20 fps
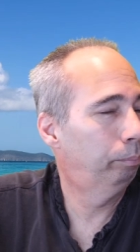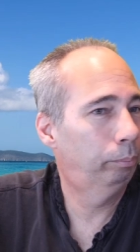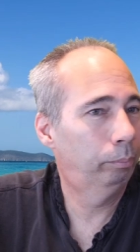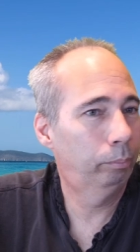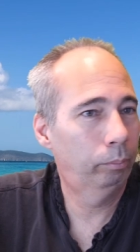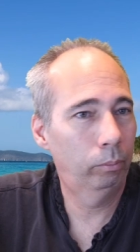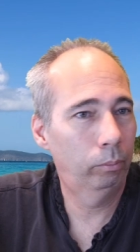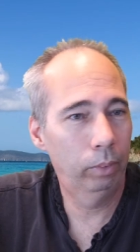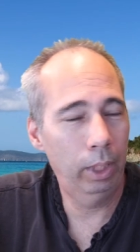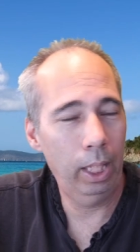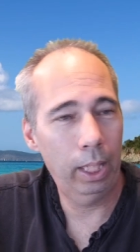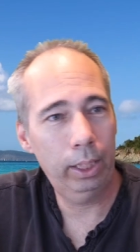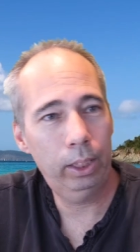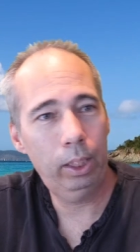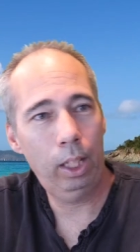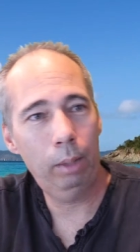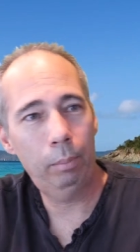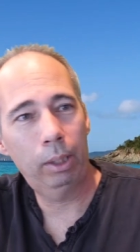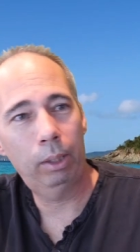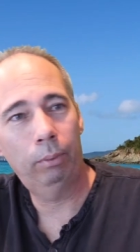Yeah, let's
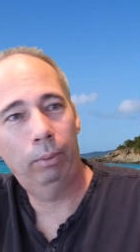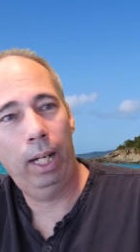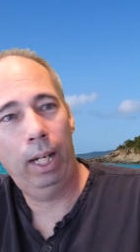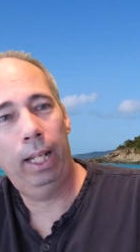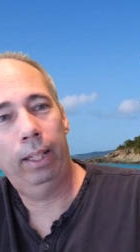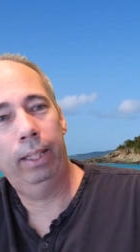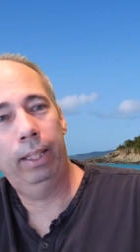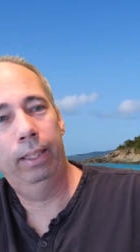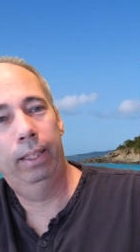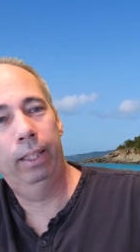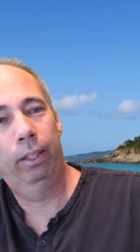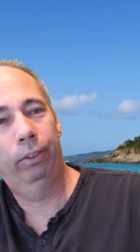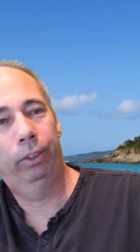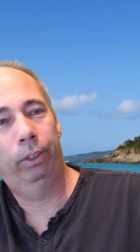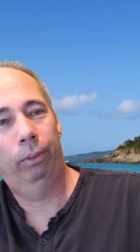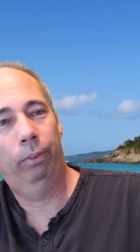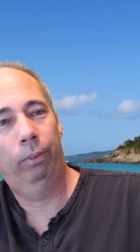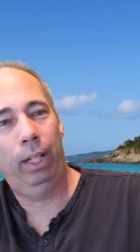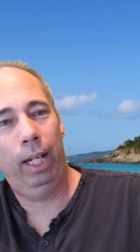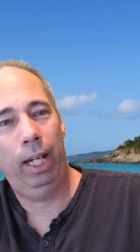talk about the rally. Broke there was a
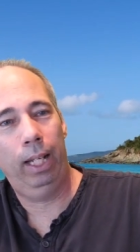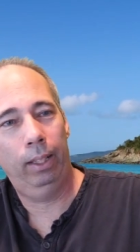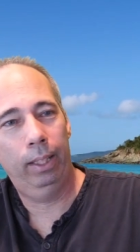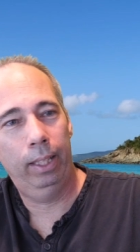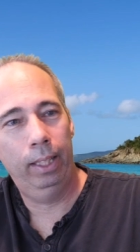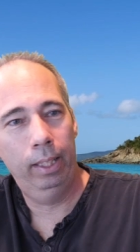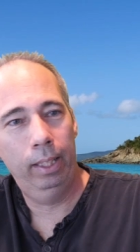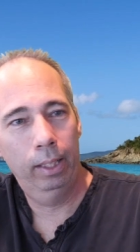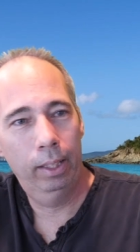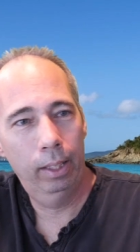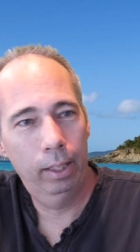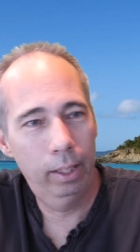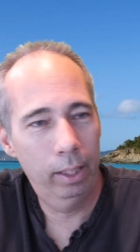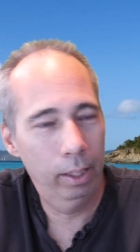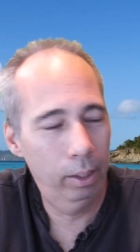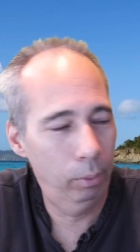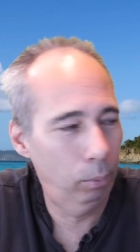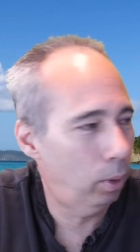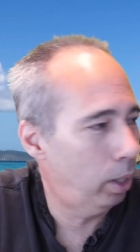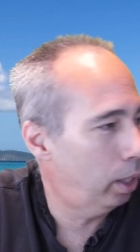rally
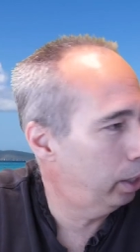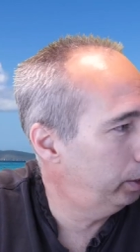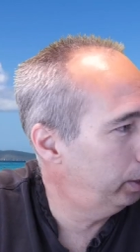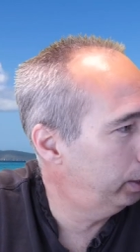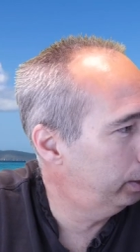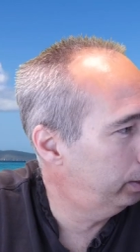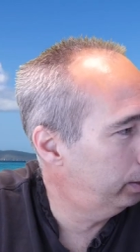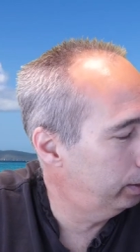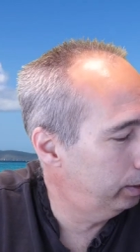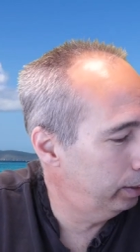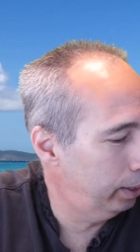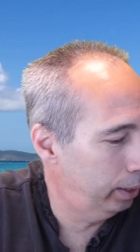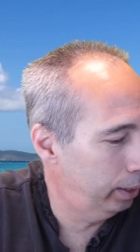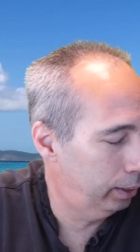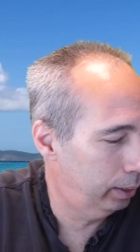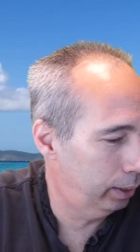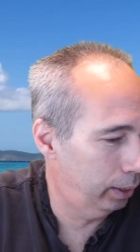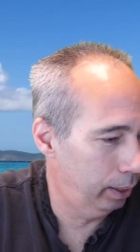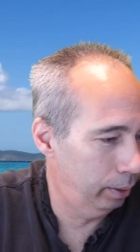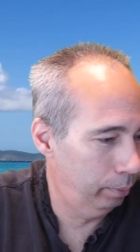in Washington
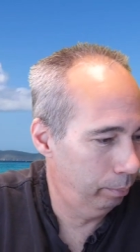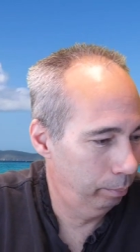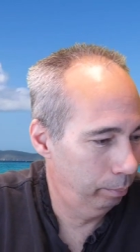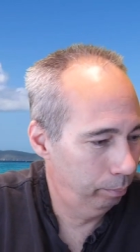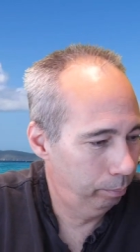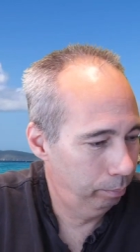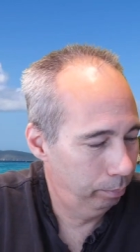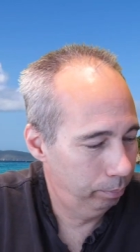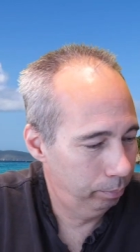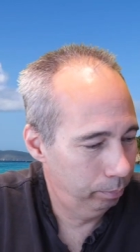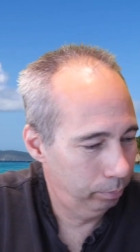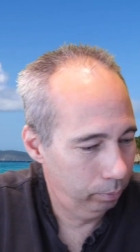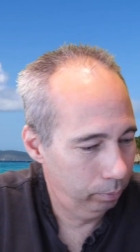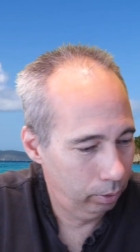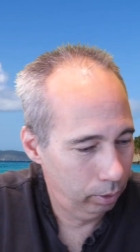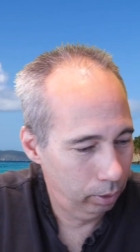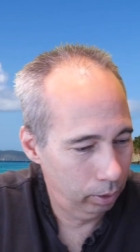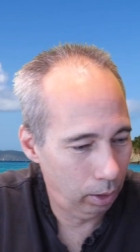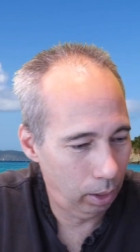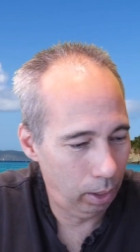D.C.
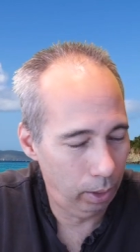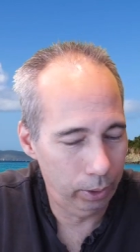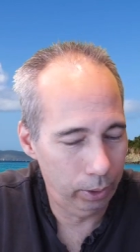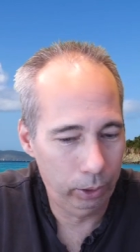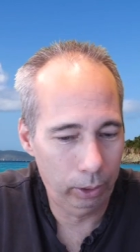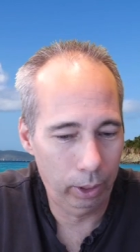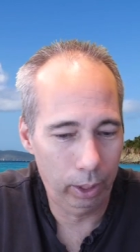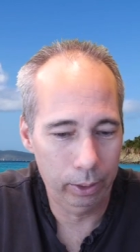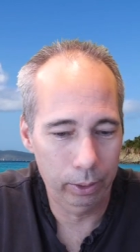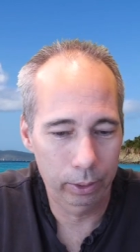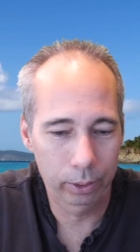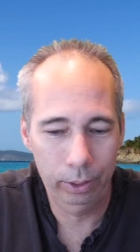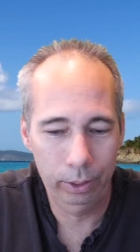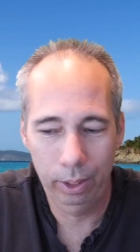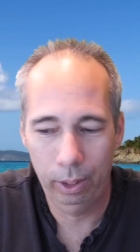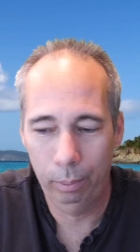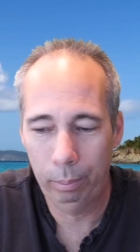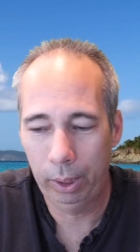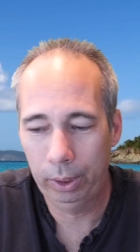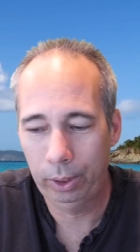All the truckers, you know,
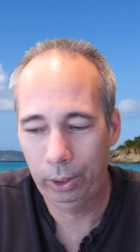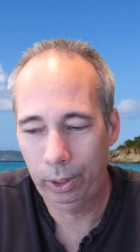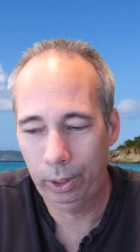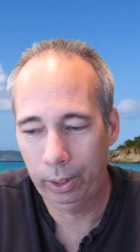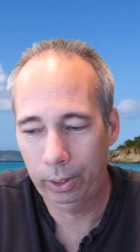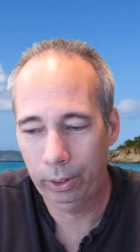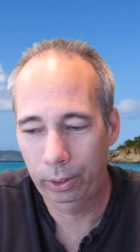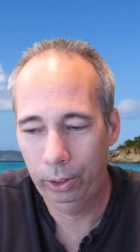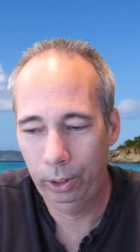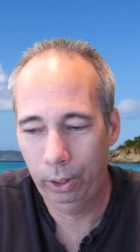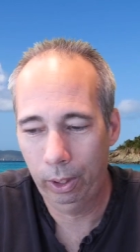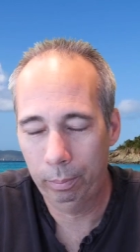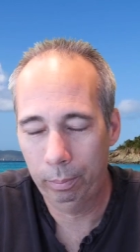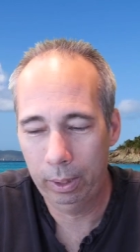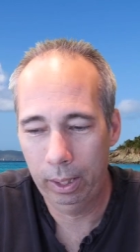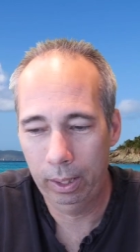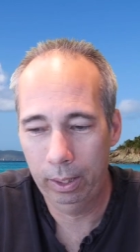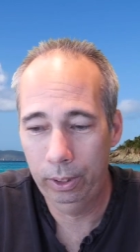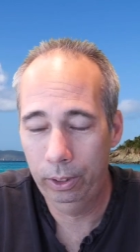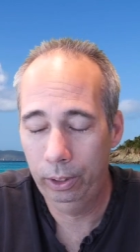a bunch of truckers showed up
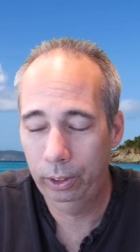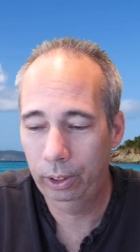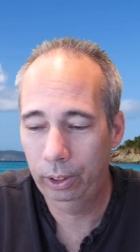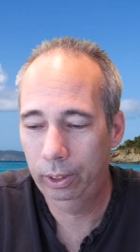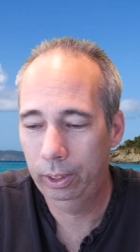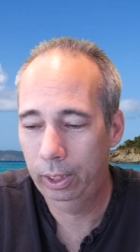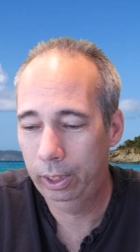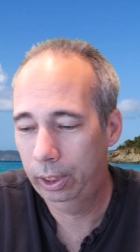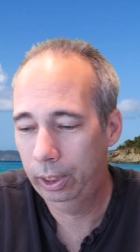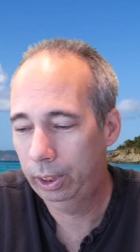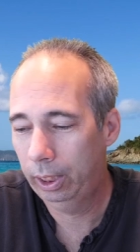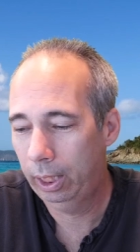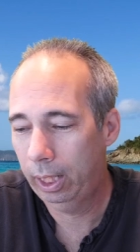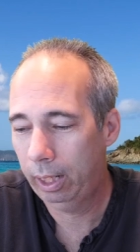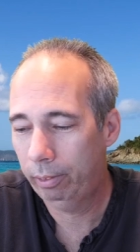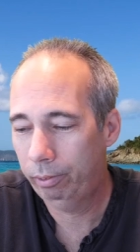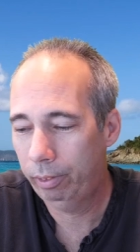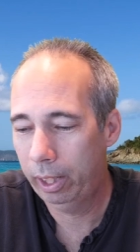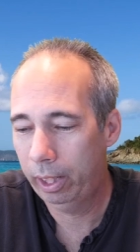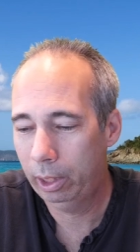there. And you did you see it
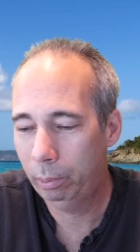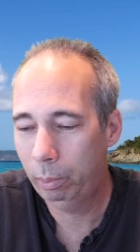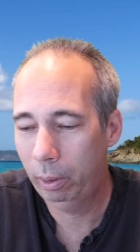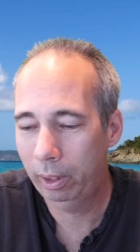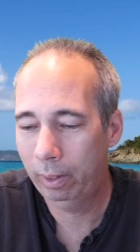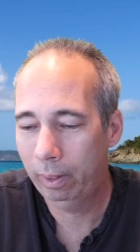on Facebook?